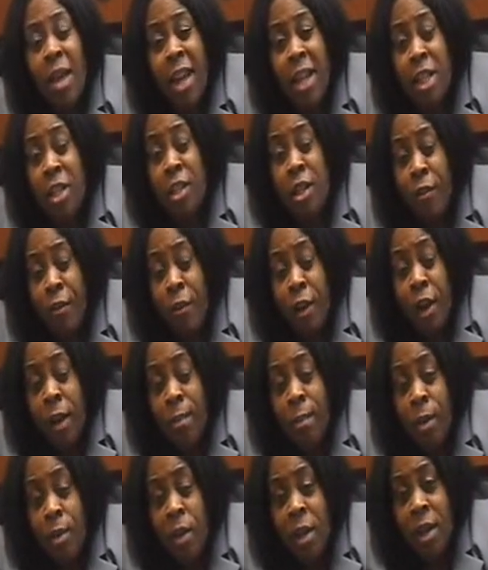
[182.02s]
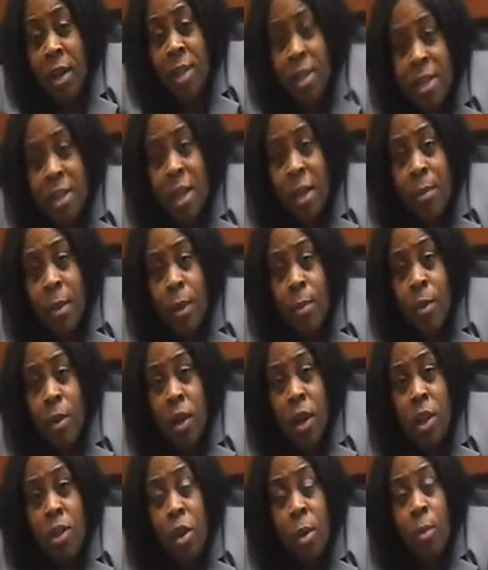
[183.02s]
that has different communities, and some
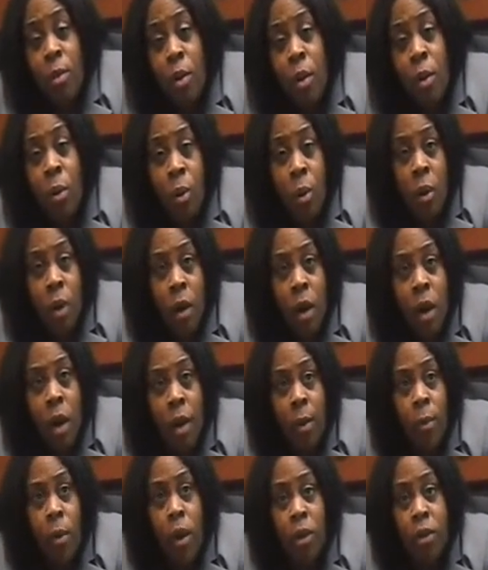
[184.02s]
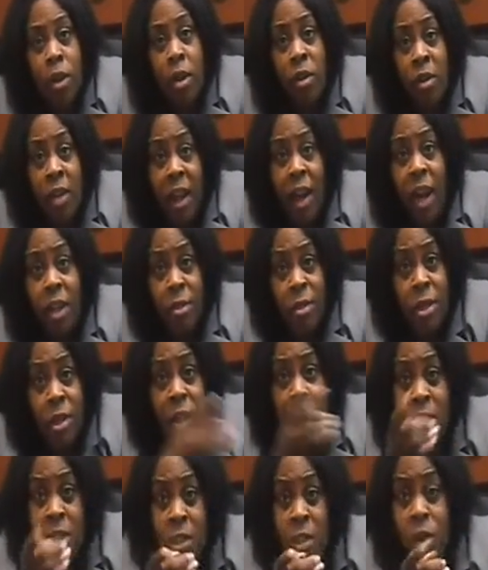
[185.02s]
communities are more wealthier than others,
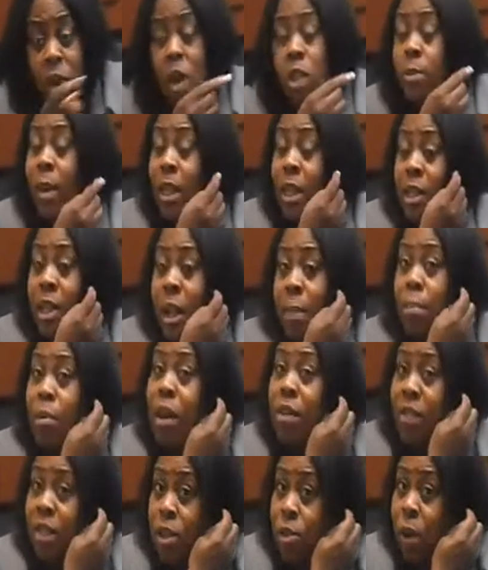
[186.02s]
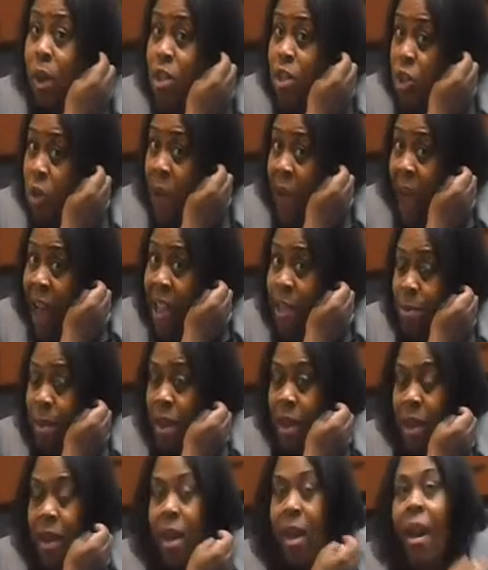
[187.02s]
because it goes back to that previous question you asked
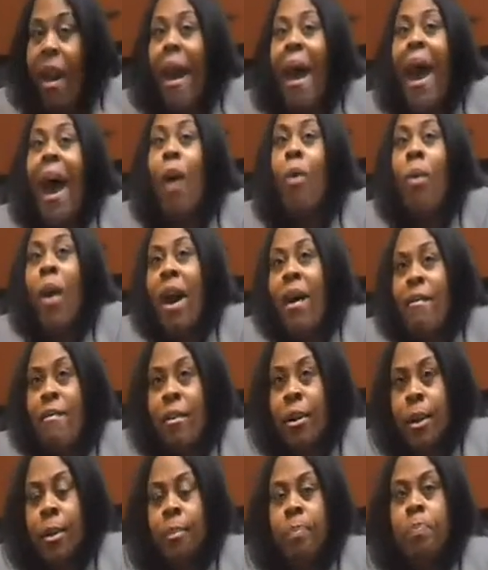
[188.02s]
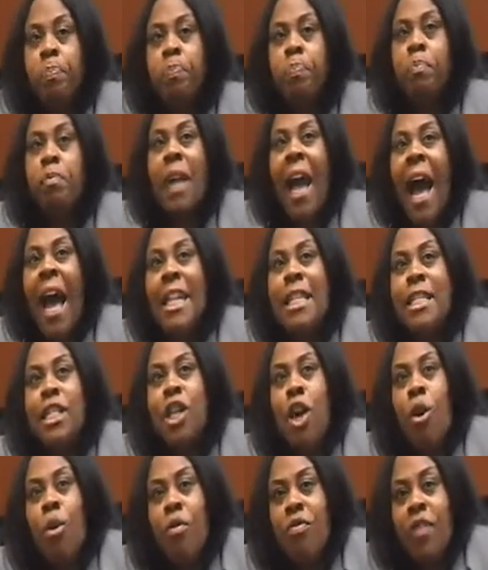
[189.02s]
me. However, I
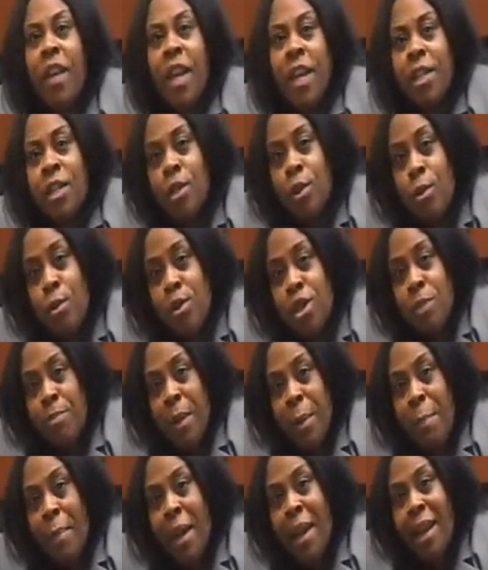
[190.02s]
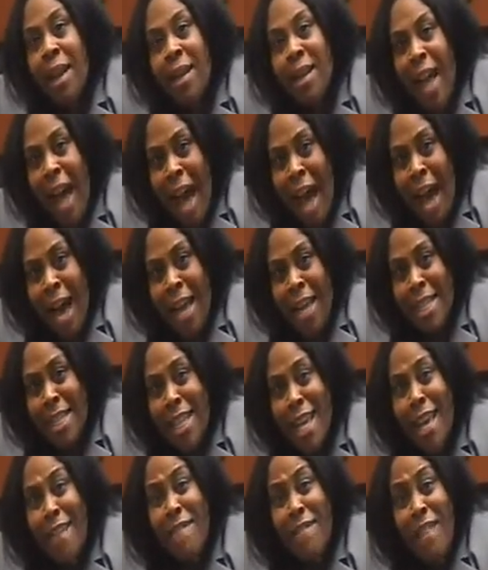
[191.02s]
don't think schools should be penalized
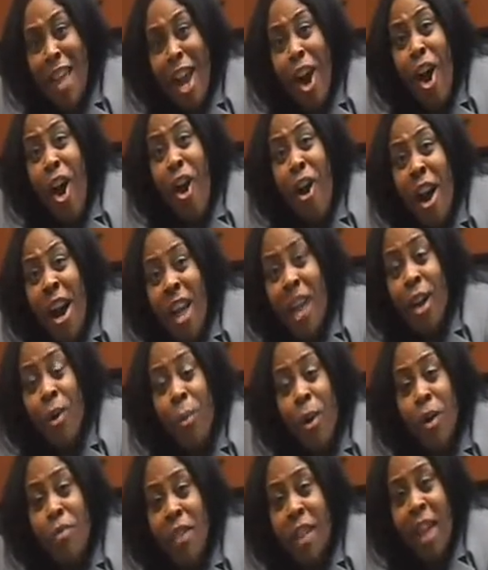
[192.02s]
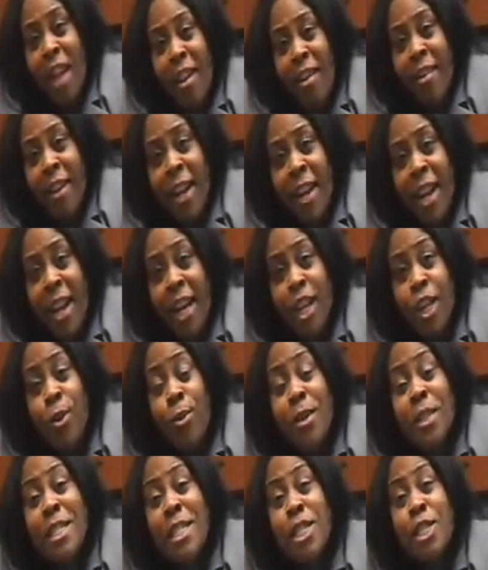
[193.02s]
if they are in a wealthy area and
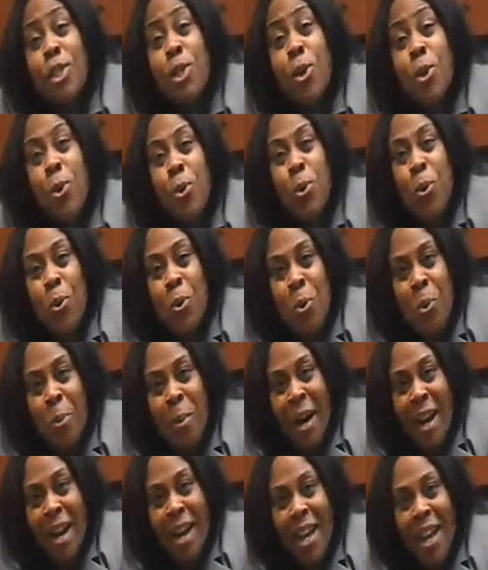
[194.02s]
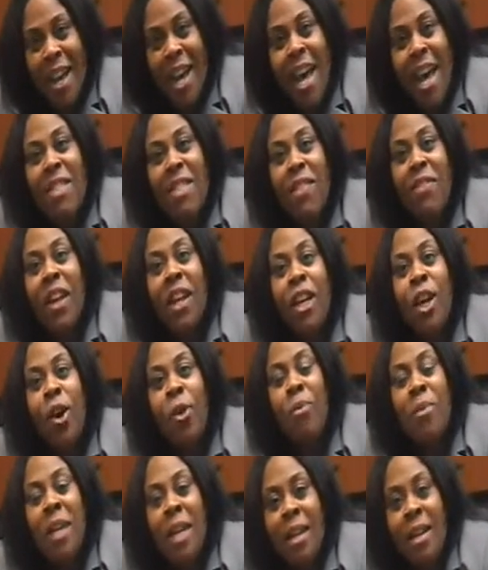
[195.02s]
you assume that they
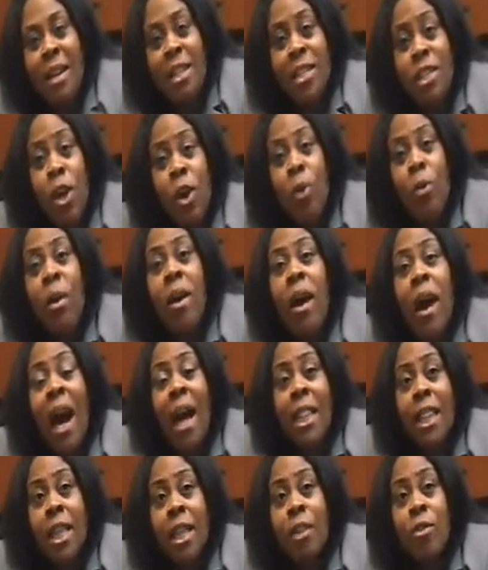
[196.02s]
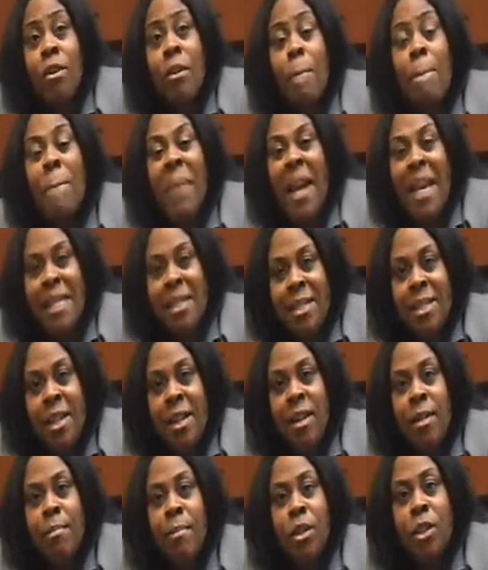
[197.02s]
don't need it. So I think there are
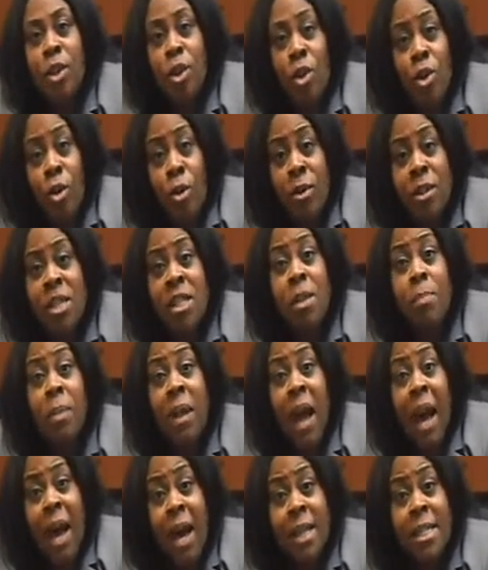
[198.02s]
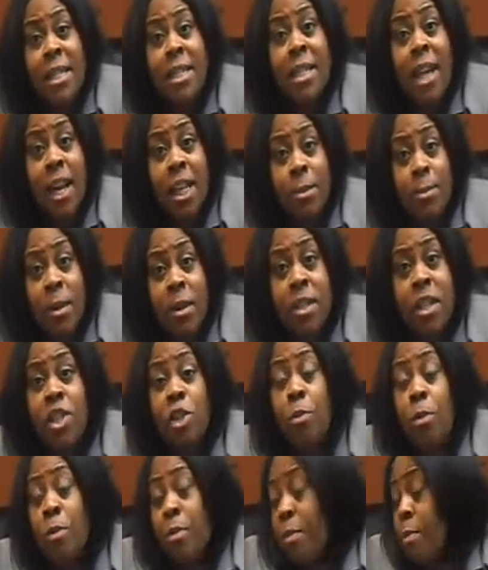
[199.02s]
basic materials, supplies, and textbooks
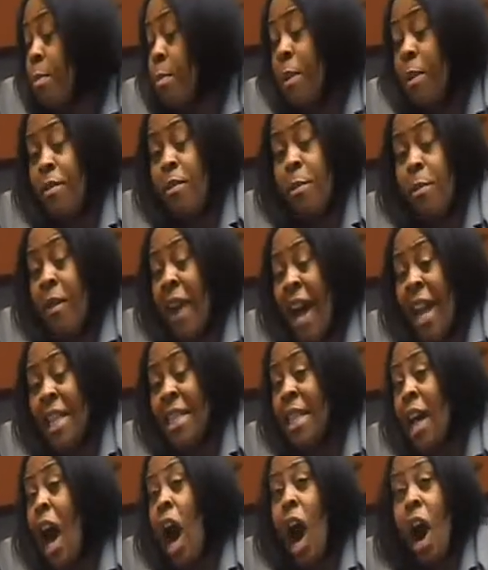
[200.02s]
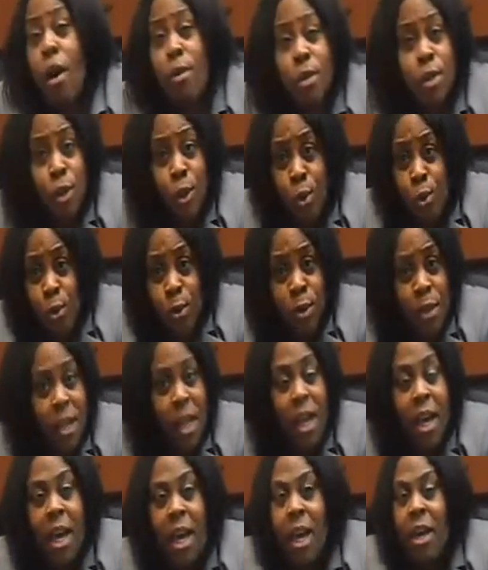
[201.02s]
that should be provided to all schools,
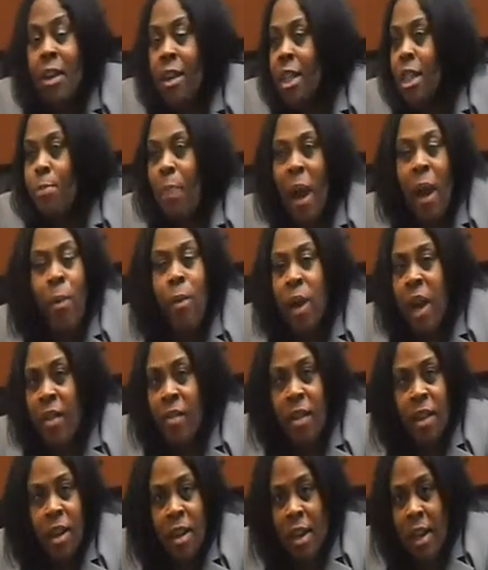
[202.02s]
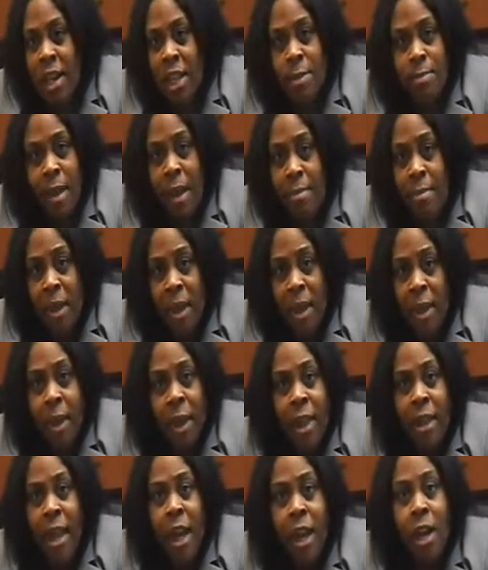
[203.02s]
despite whatever the needs may be
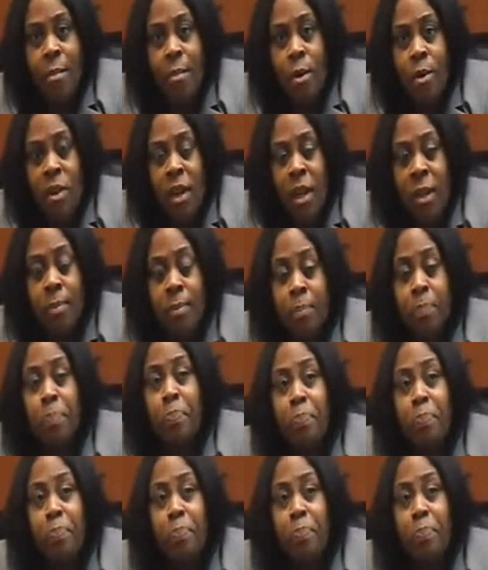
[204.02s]
in that community.